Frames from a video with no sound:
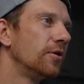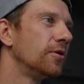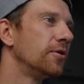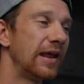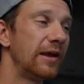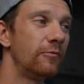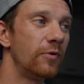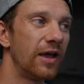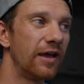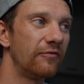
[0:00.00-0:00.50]

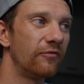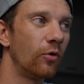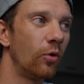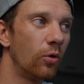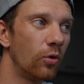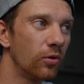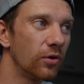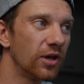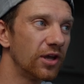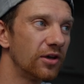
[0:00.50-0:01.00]
Then we have
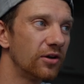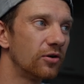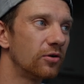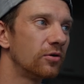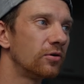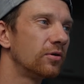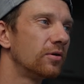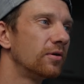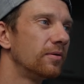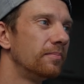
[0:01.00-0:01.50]

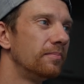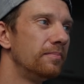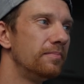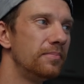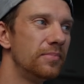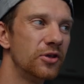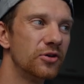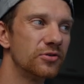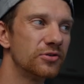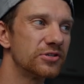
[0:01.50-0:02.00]
audio,
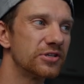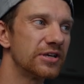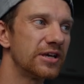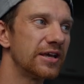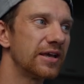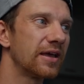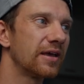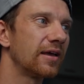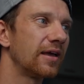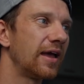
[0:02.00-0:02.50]

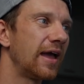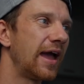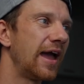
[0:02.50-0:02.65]
music,